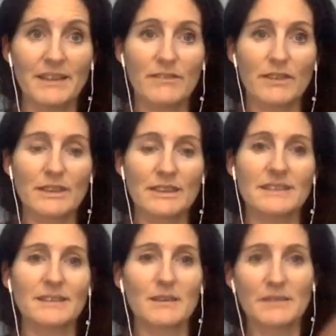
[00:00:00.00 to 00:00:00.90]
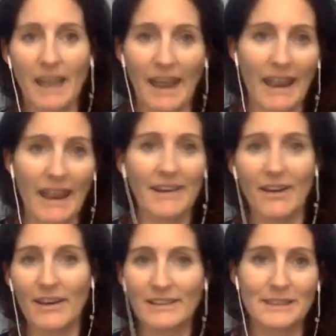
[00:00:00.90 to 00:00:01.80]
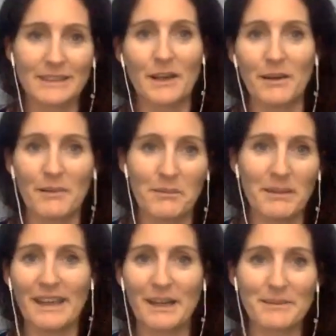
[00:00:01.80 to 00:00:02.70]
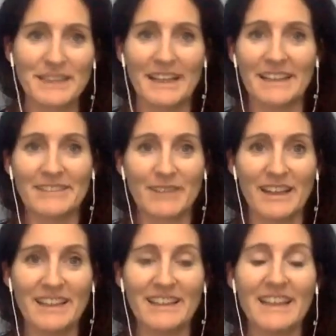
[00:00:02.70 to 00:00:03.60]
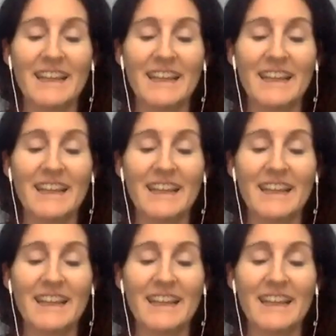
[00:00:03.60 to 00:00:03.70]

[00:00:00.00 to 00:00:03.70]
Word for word: versus hanging on to them and being upset right